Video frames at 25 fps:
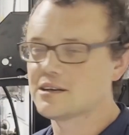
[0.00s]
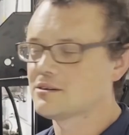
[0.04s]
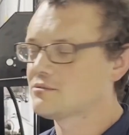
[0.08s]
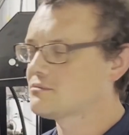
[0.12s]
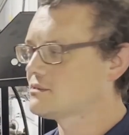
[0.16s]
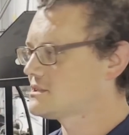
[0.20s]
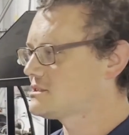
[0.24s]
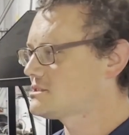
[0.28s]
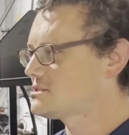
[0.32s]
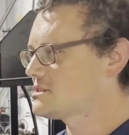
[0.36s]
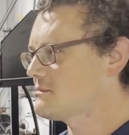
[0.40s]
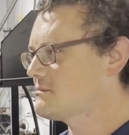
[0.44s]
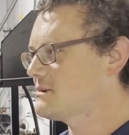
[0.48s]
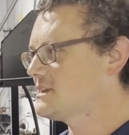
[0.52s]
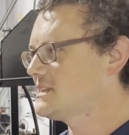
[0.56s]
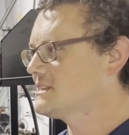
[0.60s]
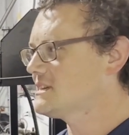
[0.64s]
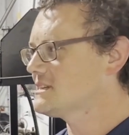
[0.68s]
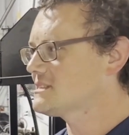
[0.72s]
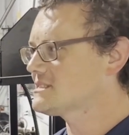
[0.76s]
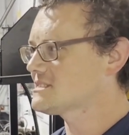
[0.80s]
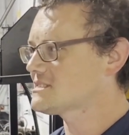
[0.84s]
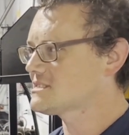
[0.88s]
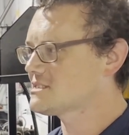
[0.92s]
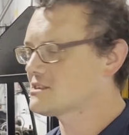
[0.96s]
which, I mean,
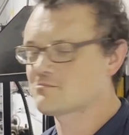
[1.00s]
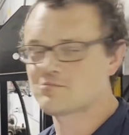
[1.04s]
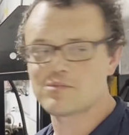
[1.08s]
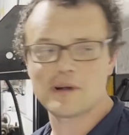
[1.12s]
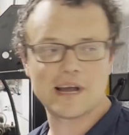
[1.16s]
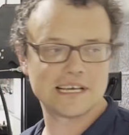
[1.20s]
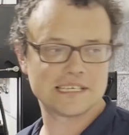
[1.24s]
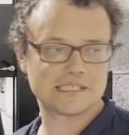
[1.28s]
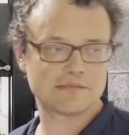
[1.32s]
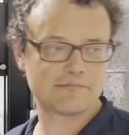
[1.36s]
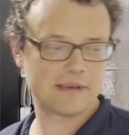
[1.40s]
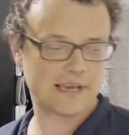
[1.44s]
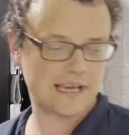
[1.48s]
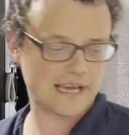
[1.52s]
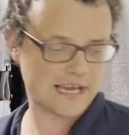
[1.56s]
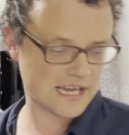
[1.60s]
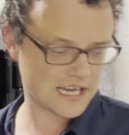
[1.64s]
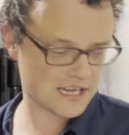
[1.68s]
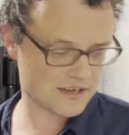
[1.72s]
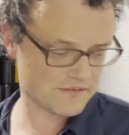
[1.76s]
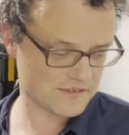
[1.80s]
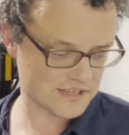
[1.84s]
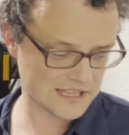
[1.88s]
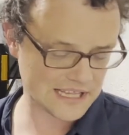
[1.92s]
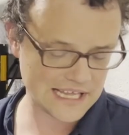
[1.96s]
doesn't surprise me a heck
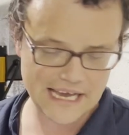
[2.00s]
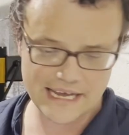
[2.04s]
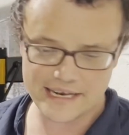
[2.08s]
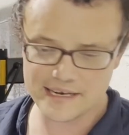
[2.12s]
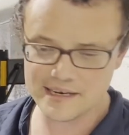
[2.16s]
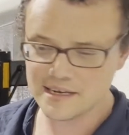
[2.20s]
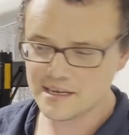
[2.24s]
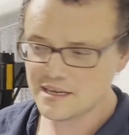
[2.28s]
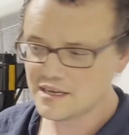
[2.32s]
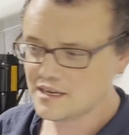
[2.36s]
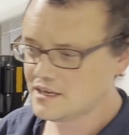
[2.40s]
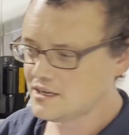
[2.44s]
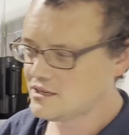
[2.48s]
of a lot.